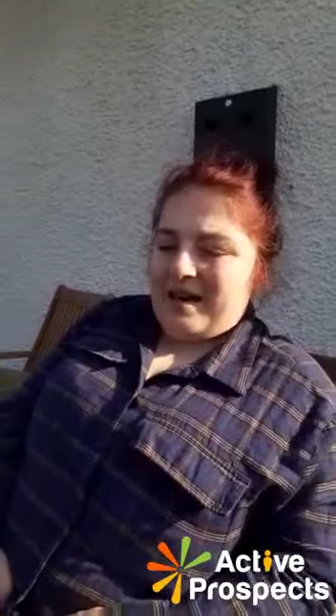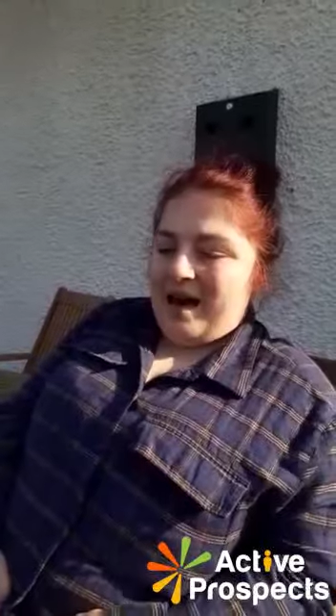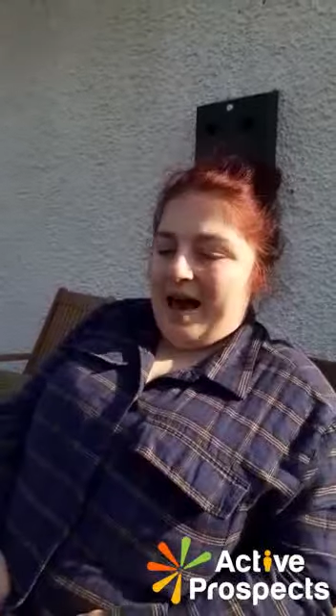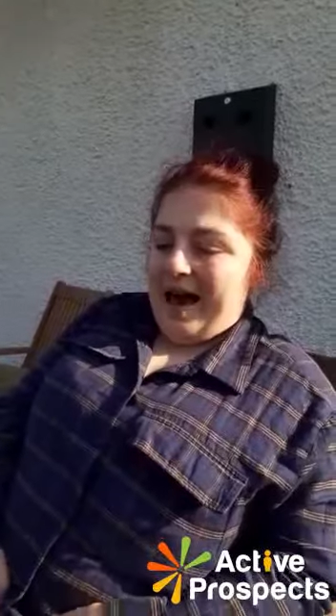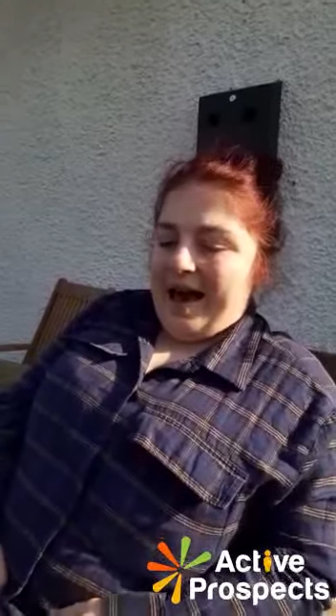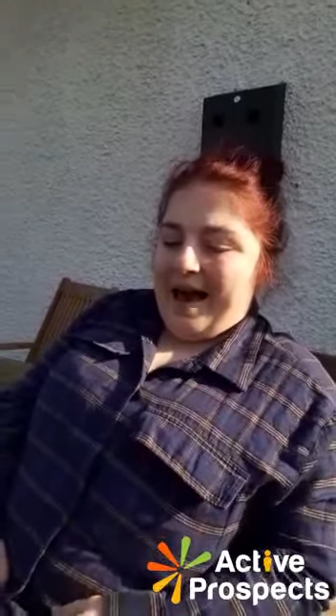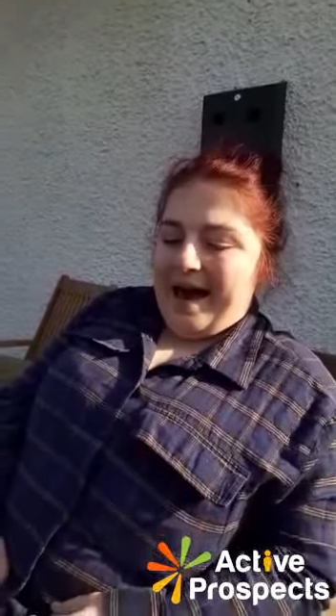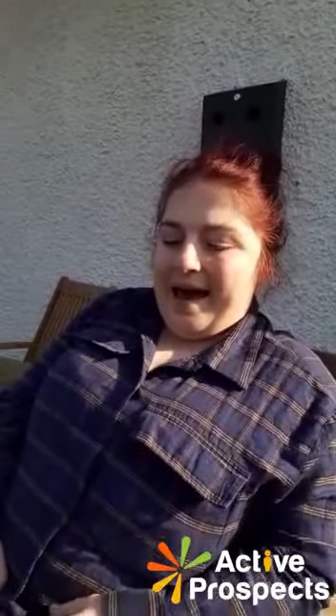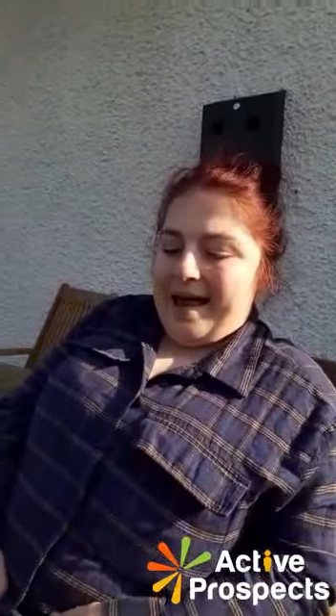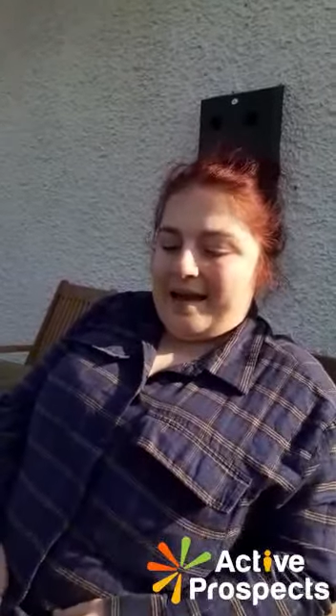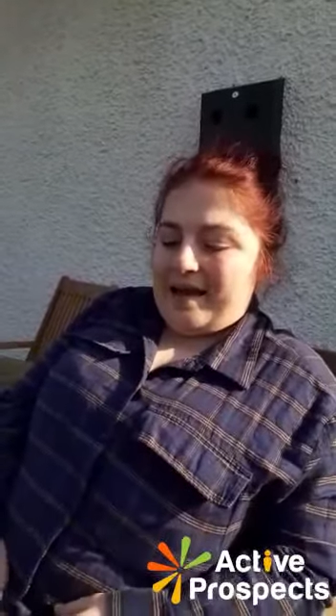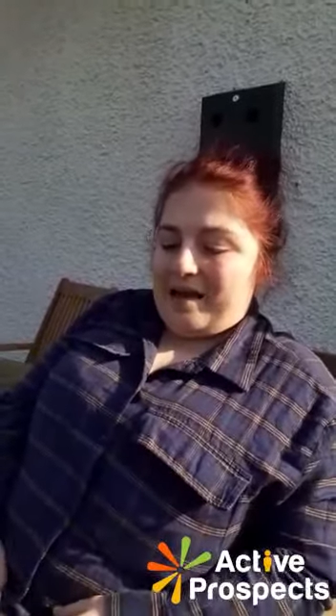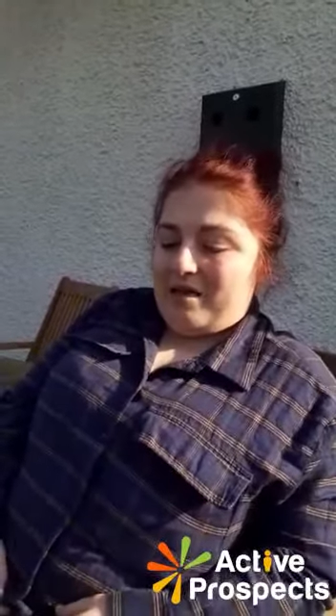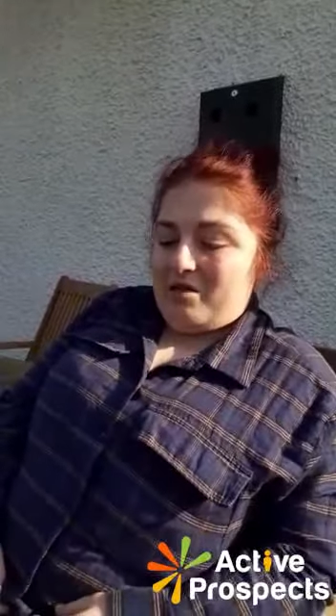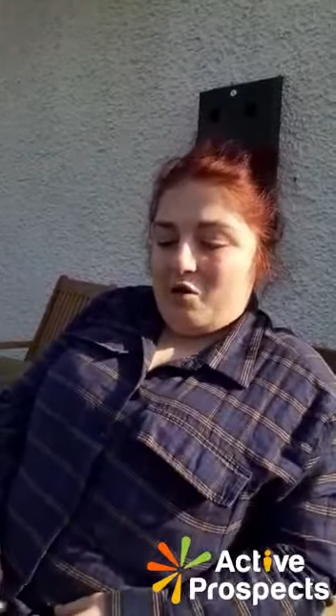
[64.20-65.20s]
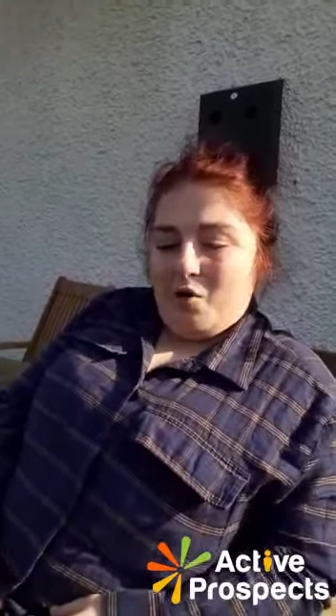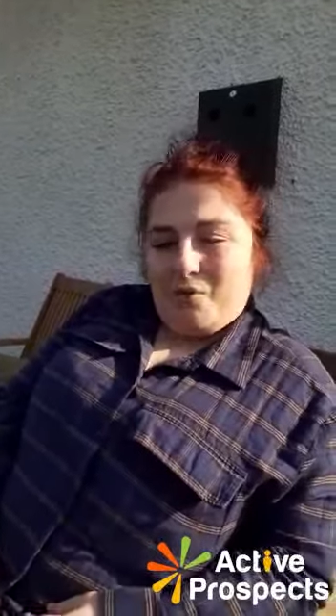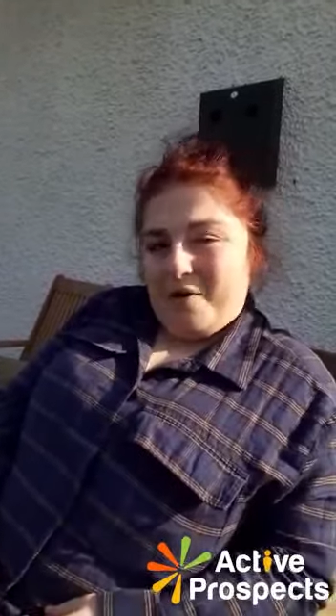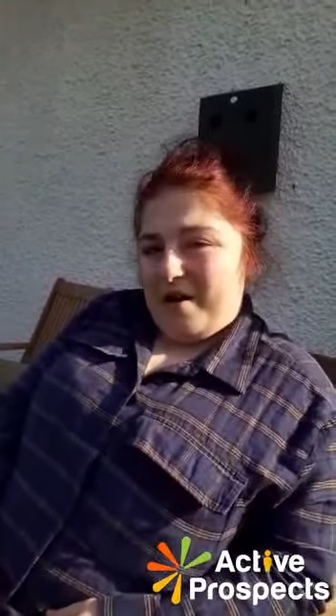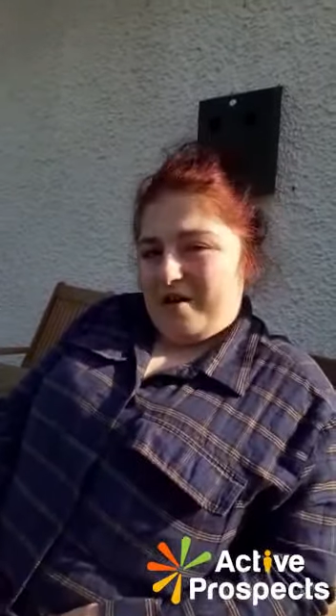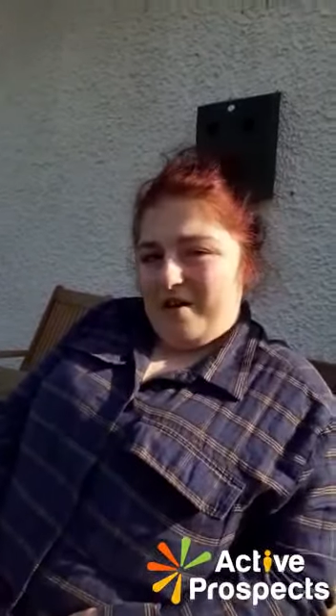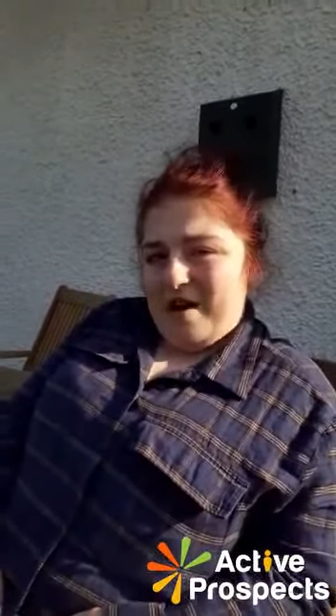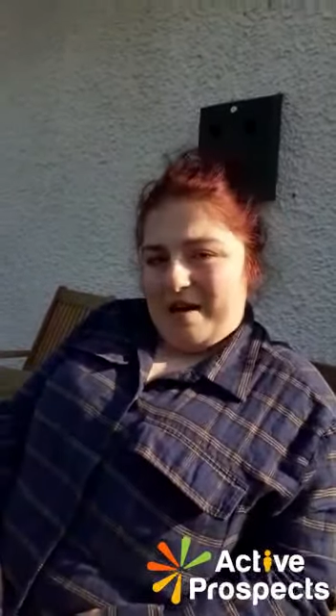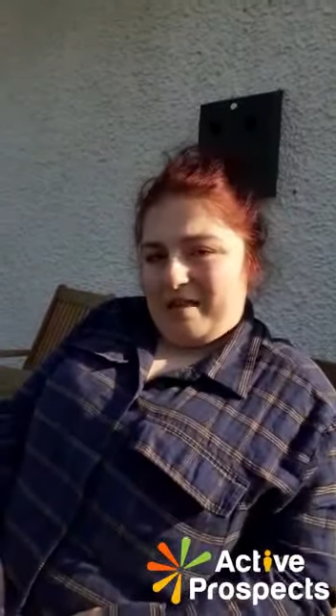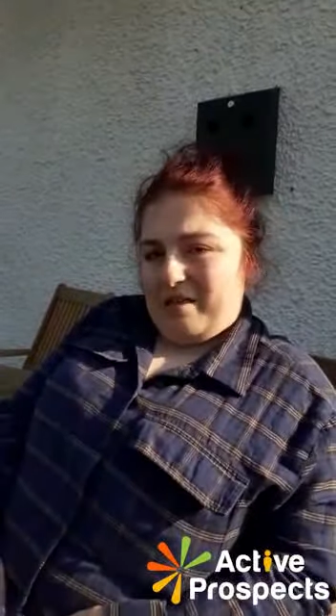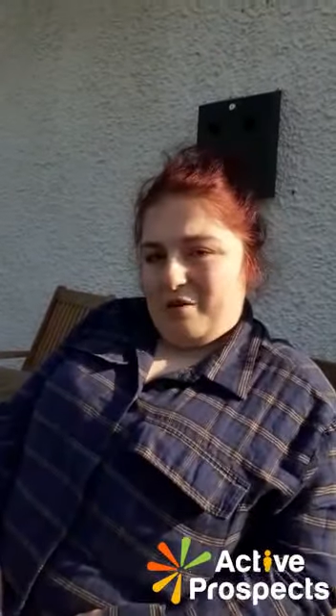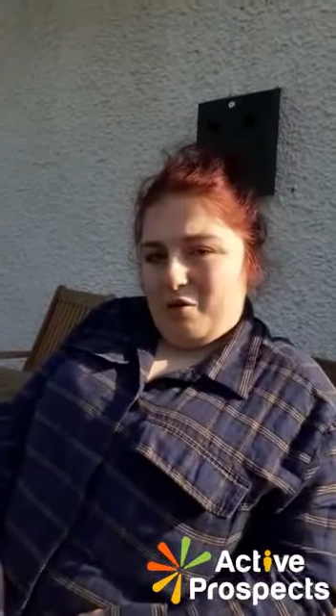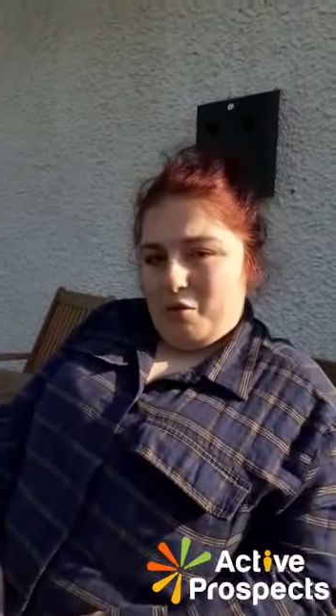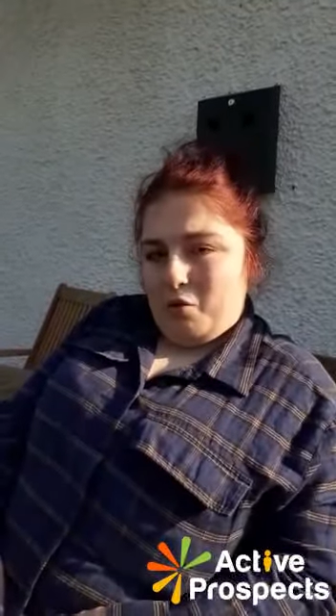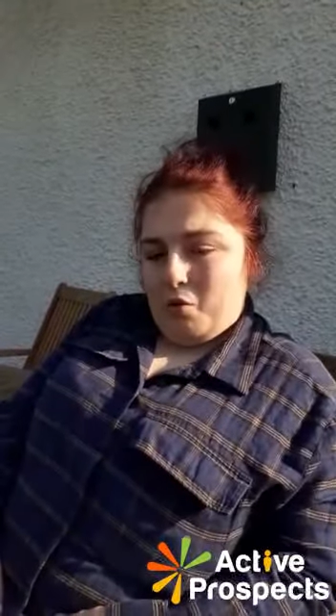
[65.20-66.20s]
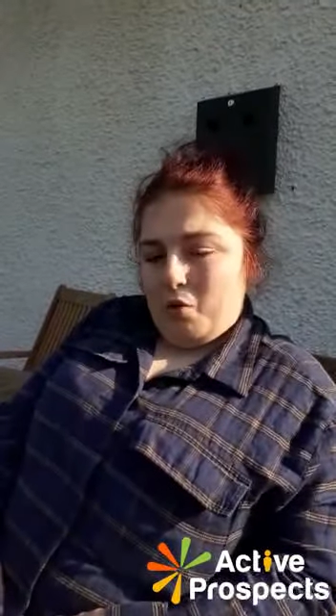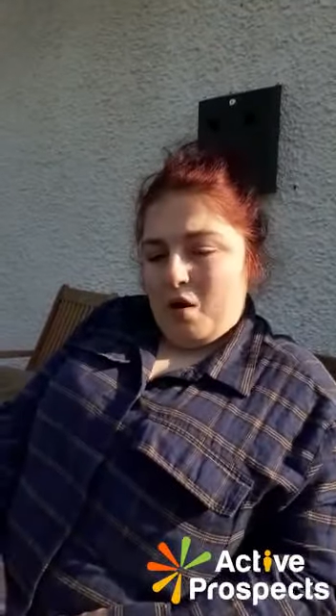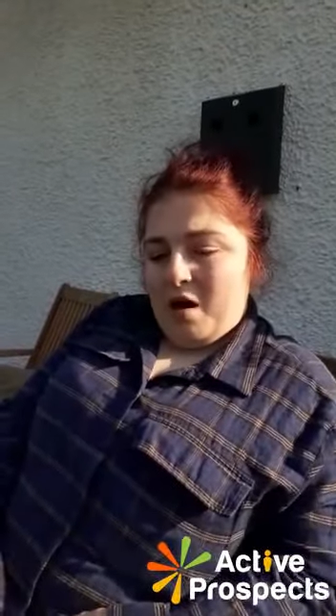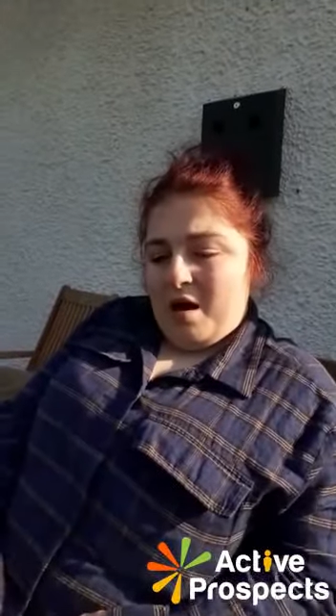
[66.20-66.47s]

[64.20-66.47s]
and it's not very nice at all.